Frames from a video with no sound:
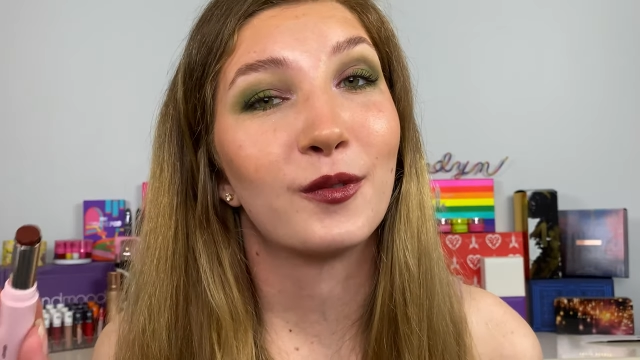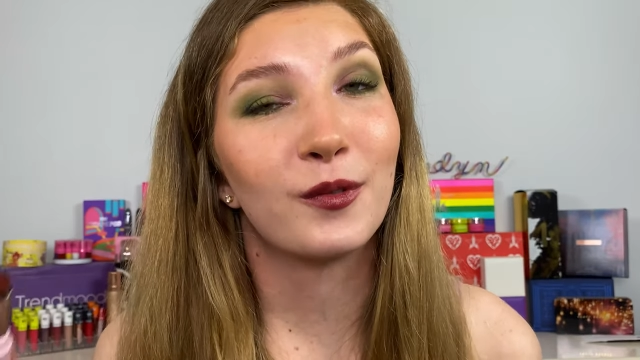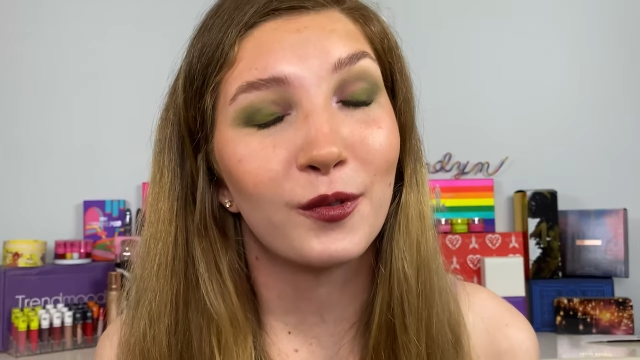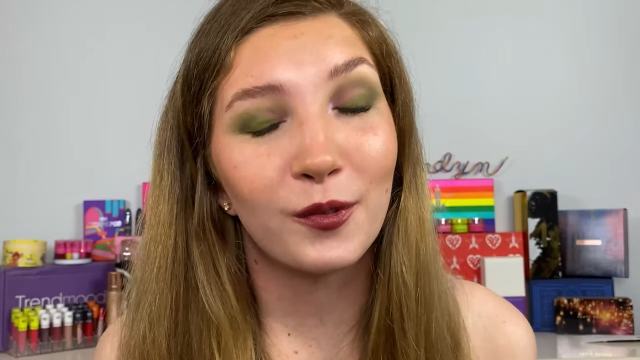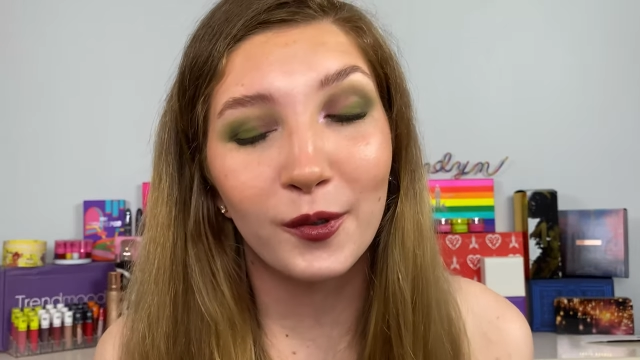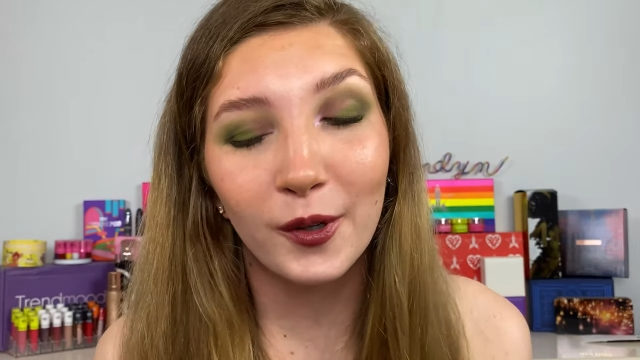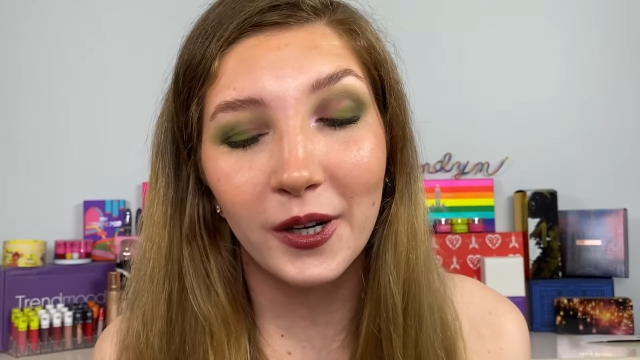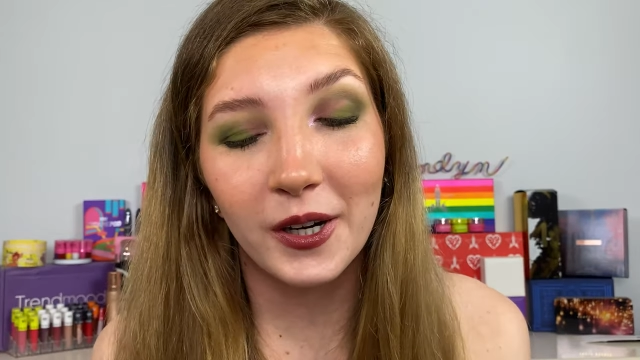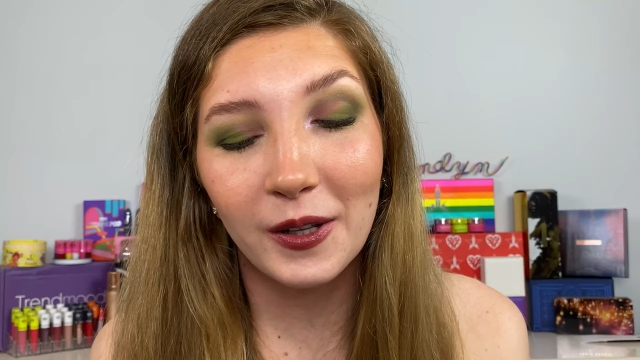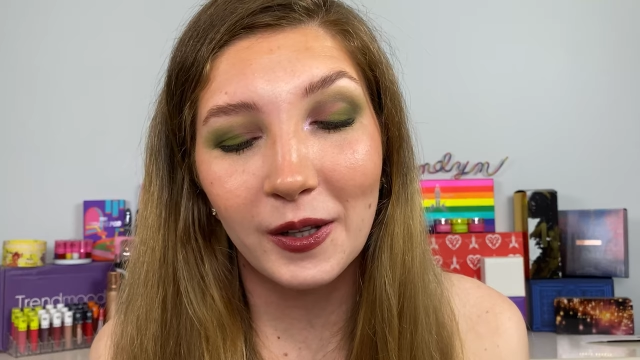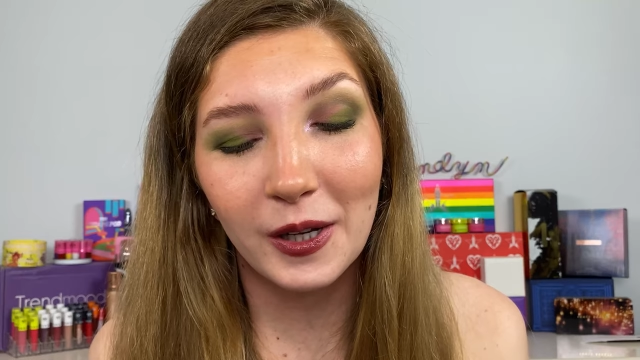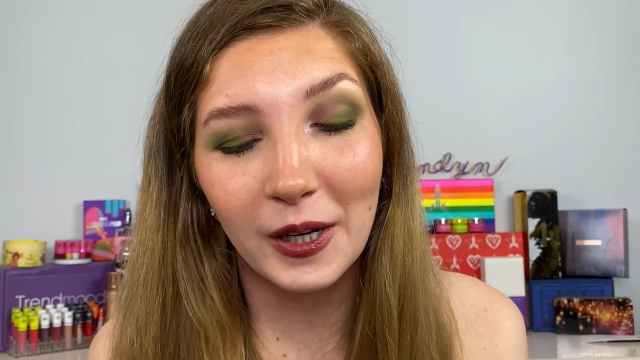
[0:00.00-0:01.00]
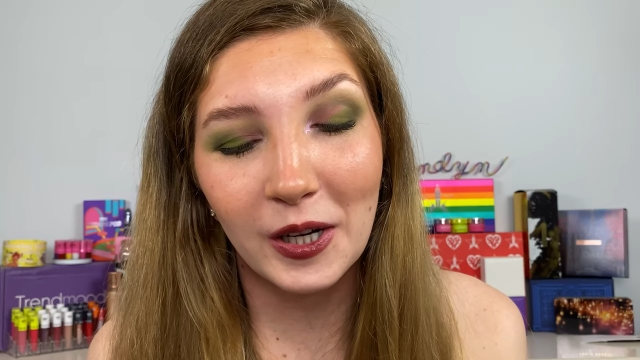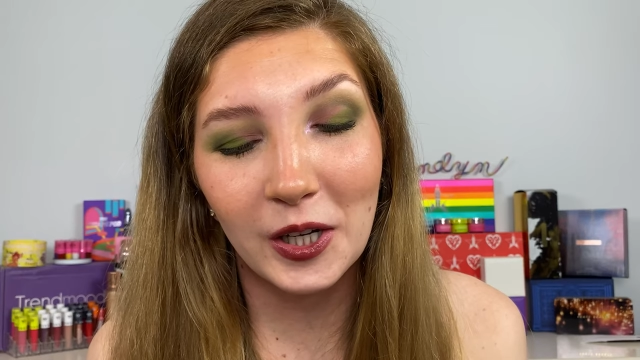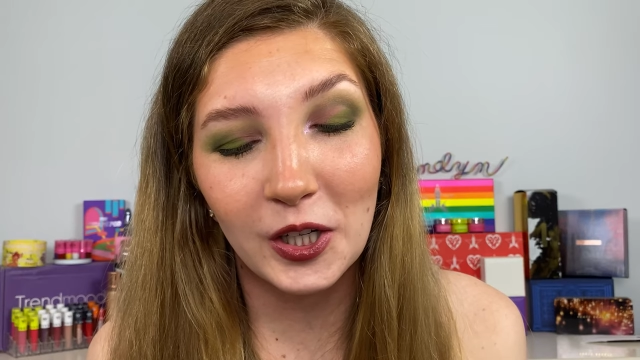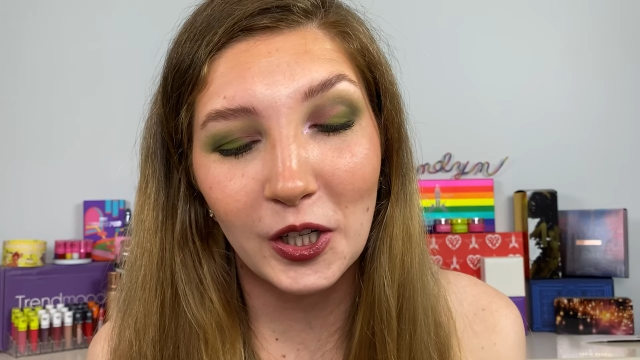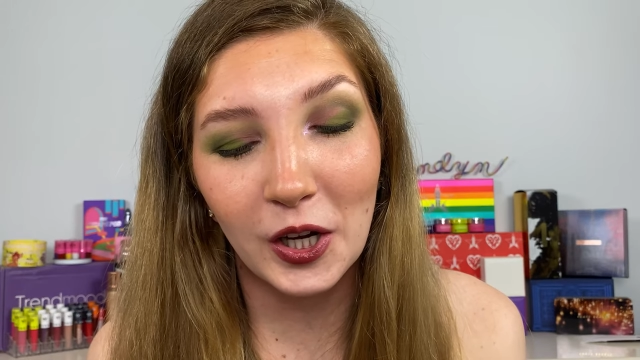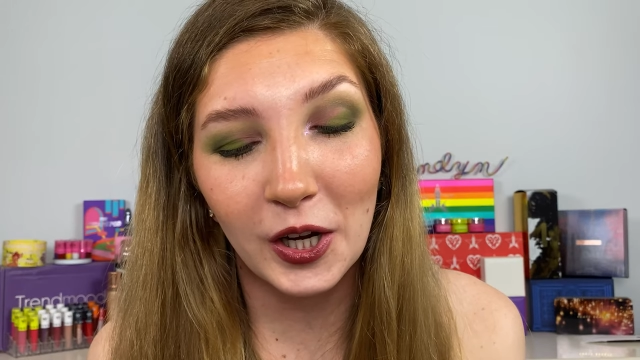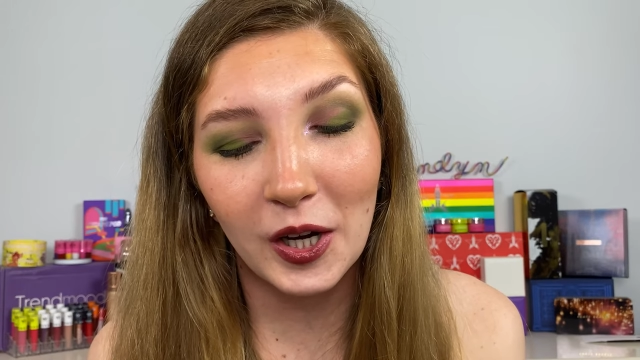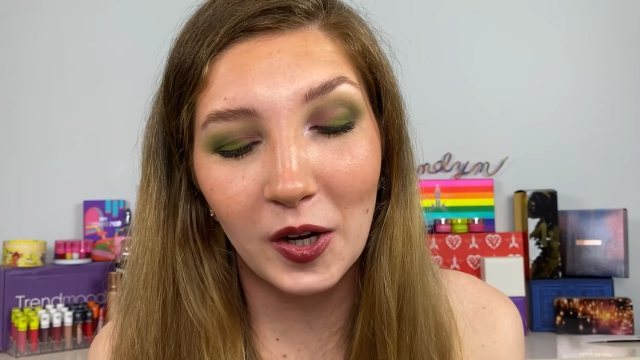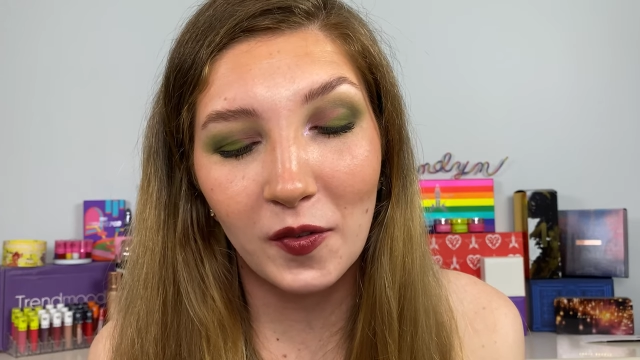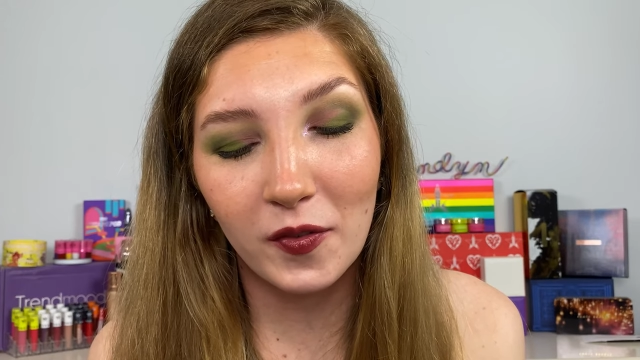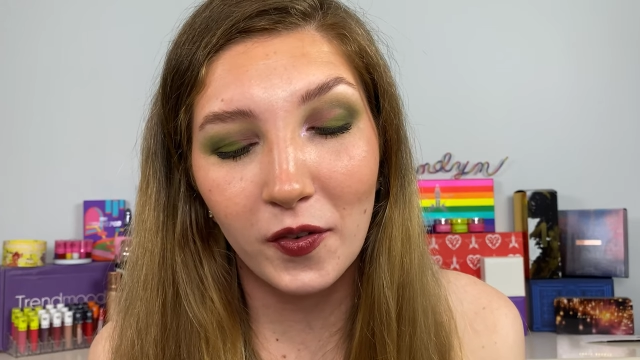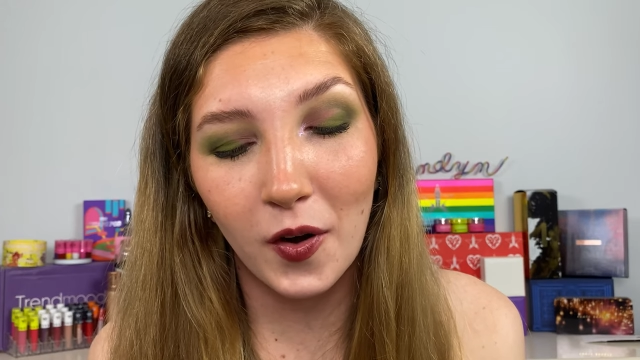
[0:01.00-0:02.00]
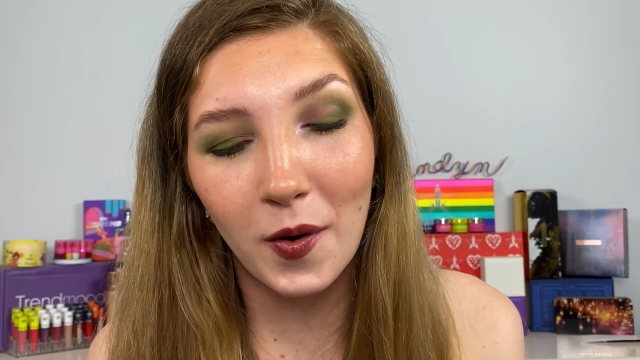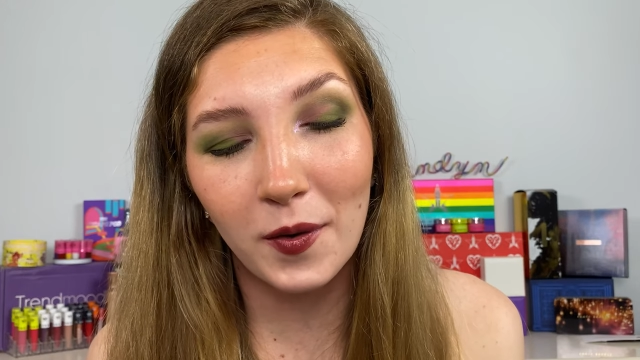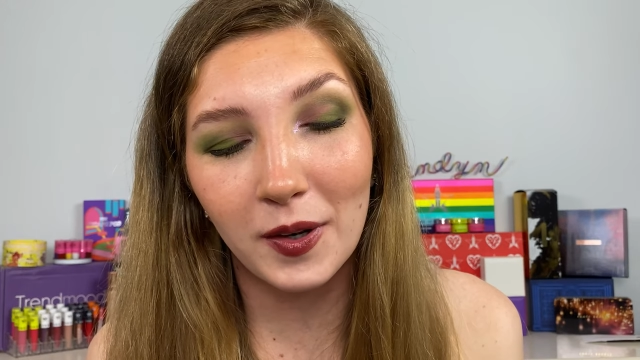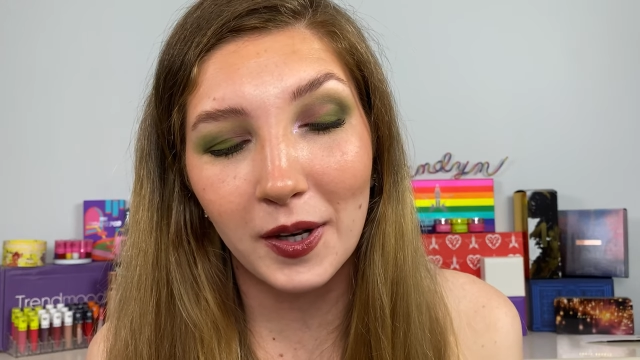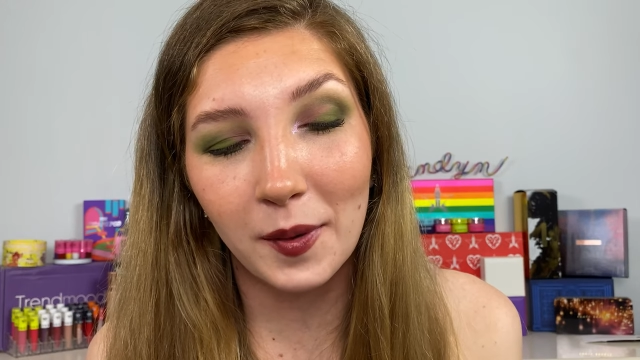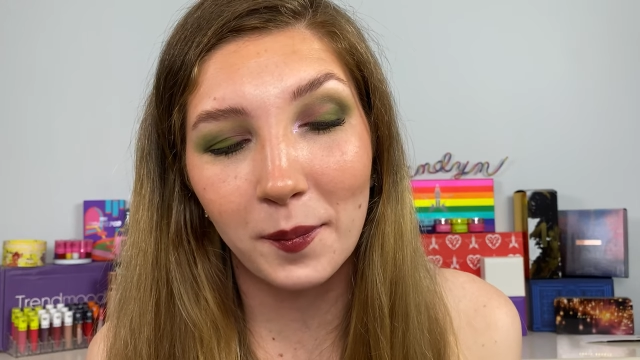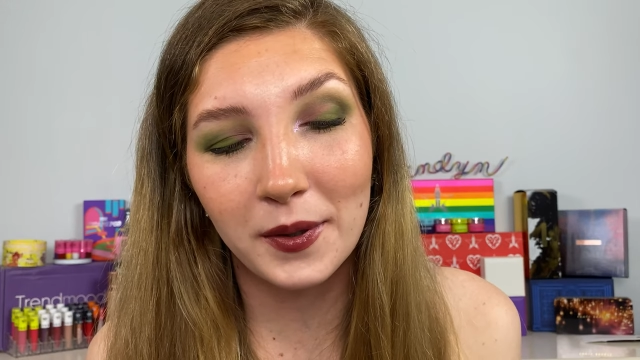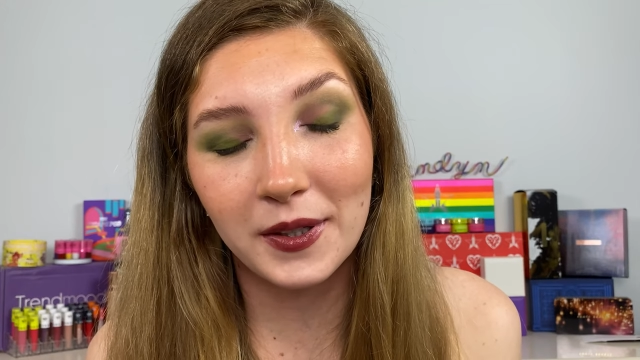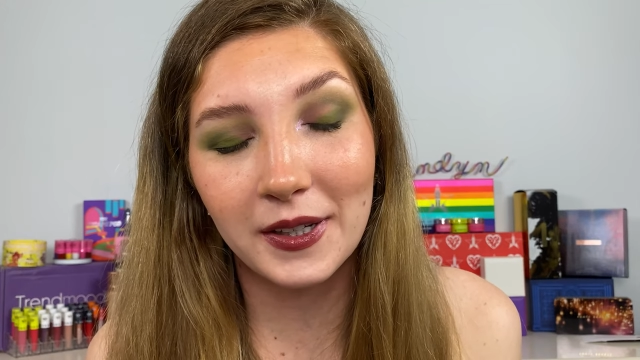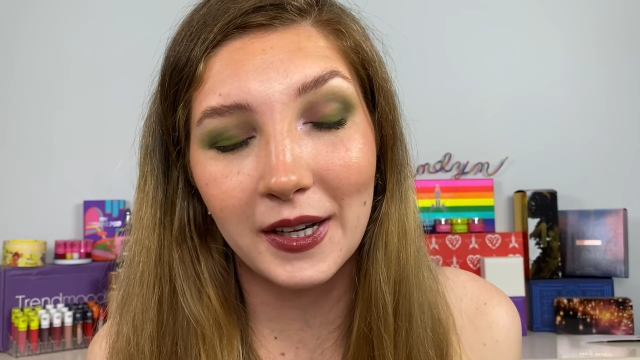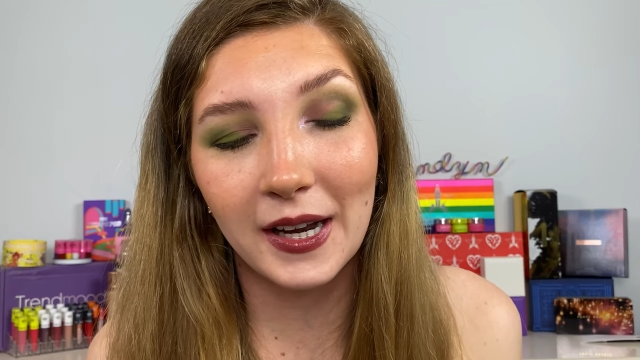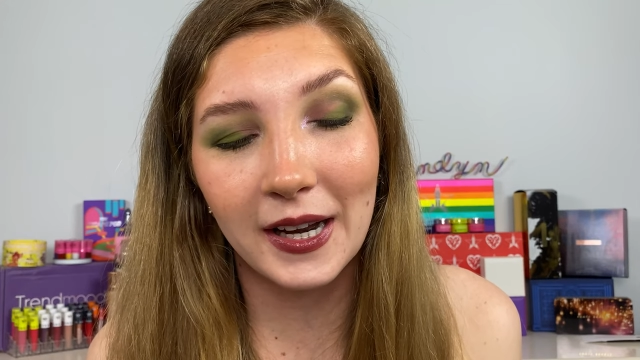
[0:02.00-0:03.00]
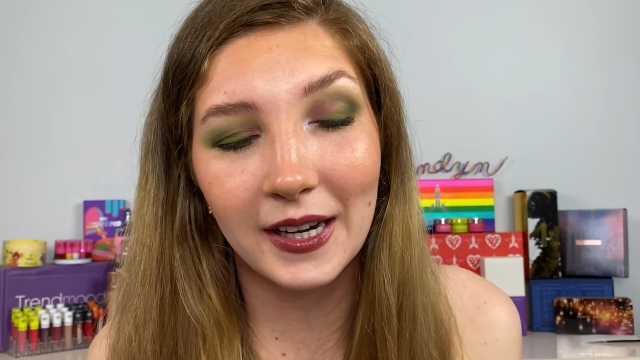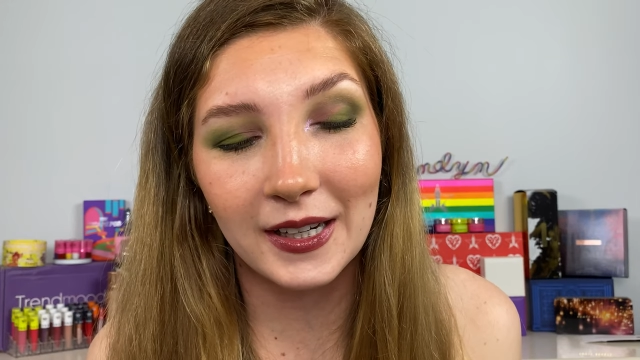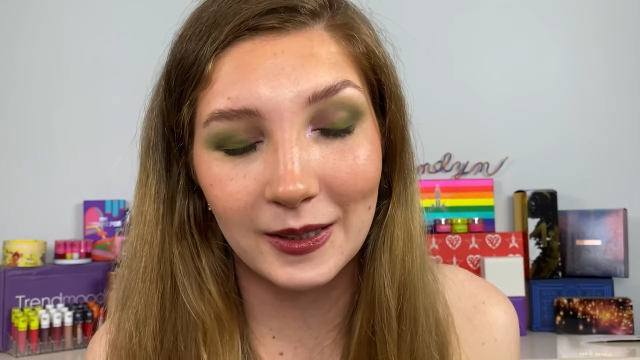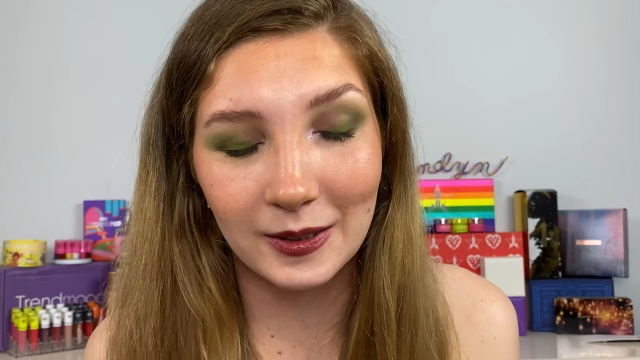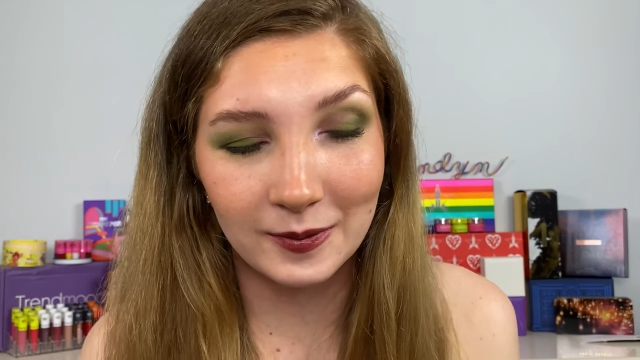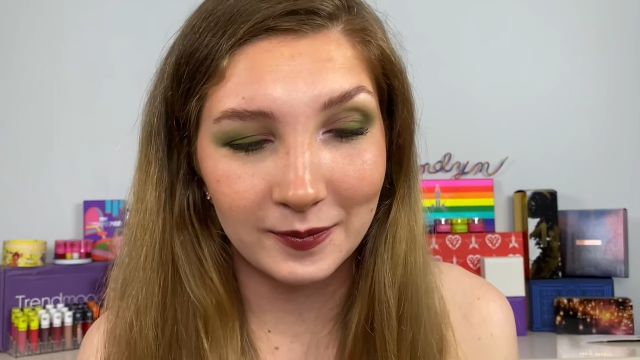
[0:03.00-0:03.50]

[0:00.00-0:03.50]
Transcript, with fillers: really good fall lipstick.